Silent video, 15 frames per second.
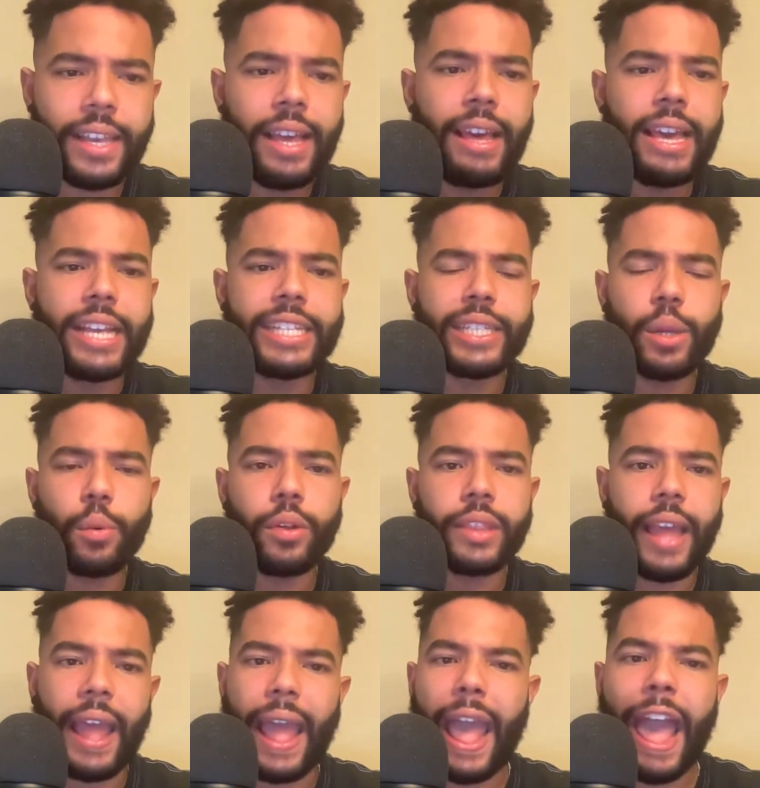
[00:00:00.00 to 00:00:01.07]
He's someone
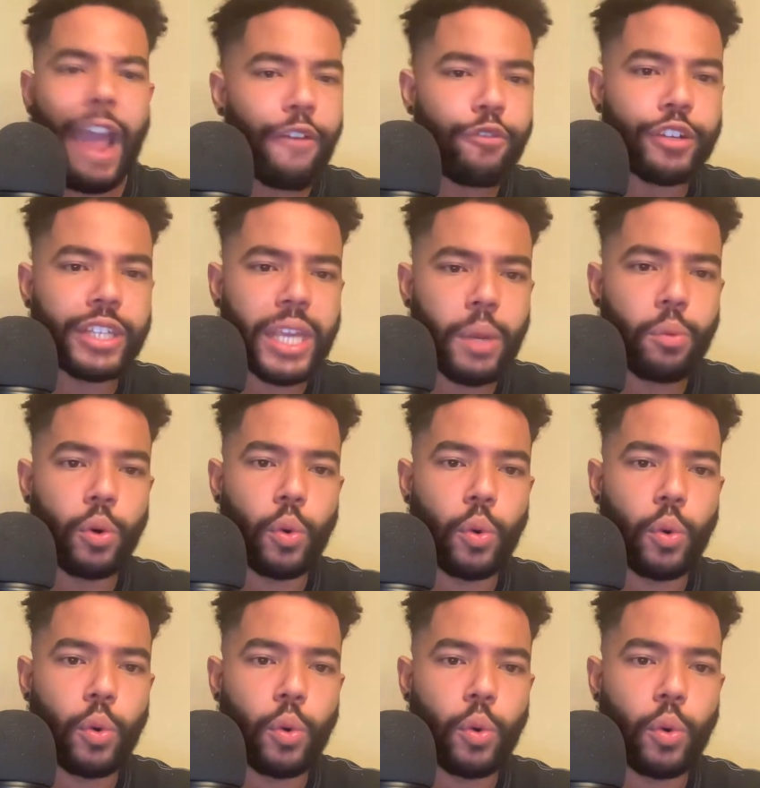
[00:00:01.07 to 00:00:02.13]
that every team would
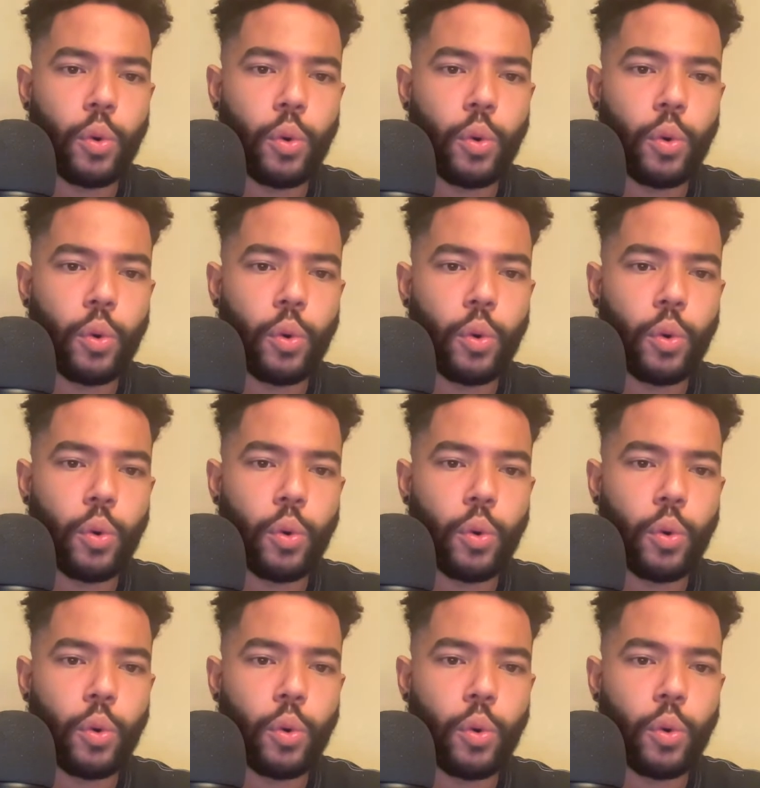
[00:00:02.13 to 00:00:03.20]
want because
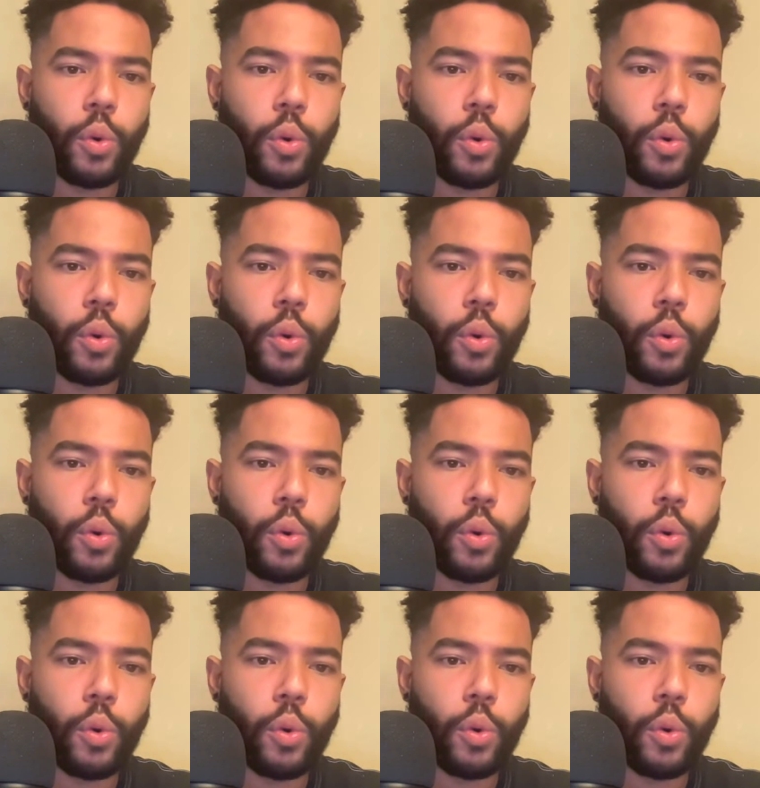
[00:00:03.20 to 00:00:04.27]
he's cost
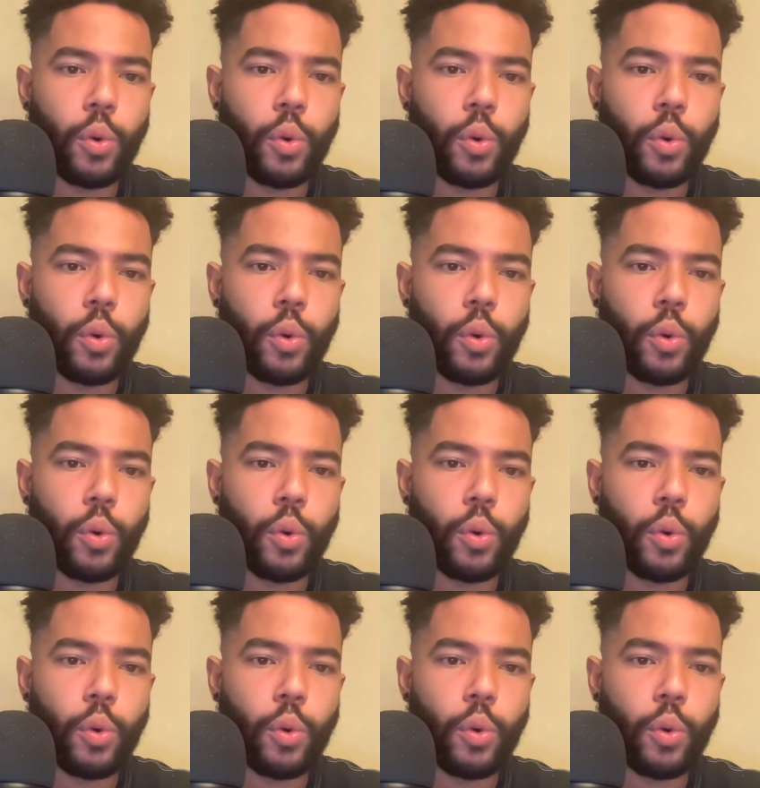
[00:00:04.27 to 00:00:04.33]
controlled.